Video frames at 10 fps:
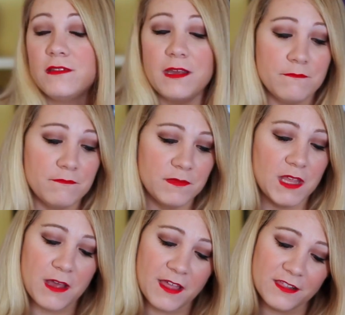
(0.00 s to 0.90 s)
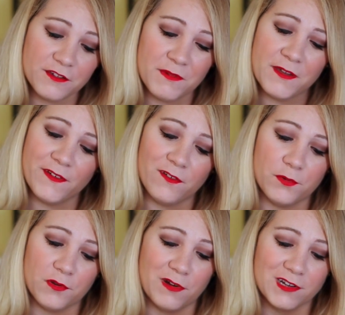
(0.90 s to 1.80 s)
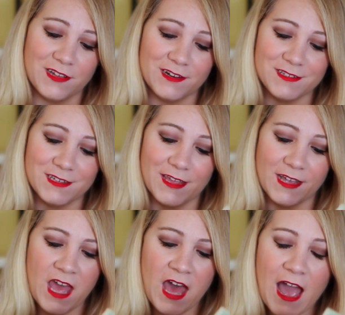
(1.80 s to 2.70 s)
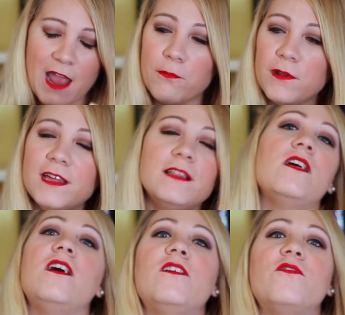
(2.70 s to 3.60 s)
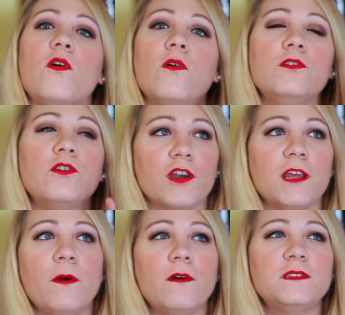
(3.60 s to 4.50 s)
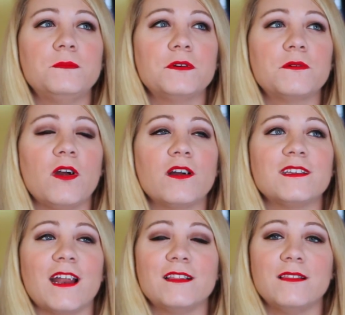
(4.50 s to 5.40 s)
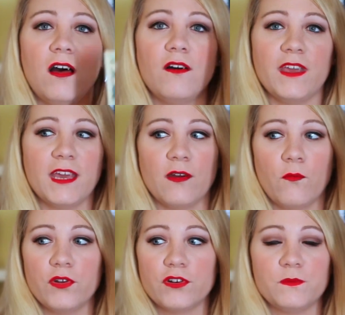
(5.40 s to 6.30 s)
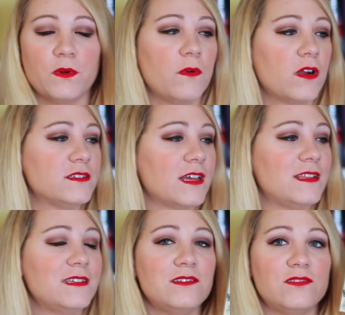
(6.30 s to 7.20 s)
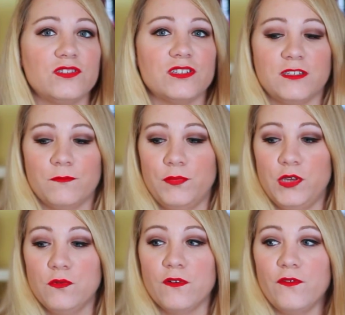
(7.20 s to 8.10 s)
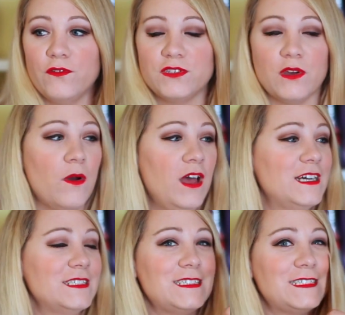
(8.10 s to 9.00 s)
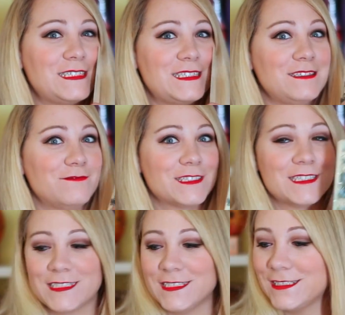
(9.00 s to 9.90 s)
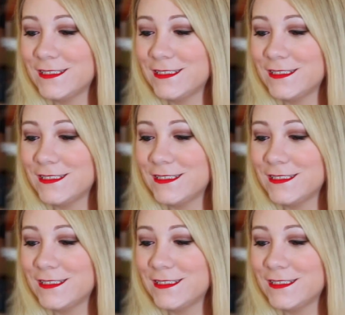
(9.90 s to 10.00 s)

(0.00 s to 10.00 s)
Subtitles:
I think they're my favorite bookmarks, honestly. Like, I really love Nerdy Post bookmarks. I love Ink and Wonders bookmarks. Like, this is just beautiful. So, I really like this.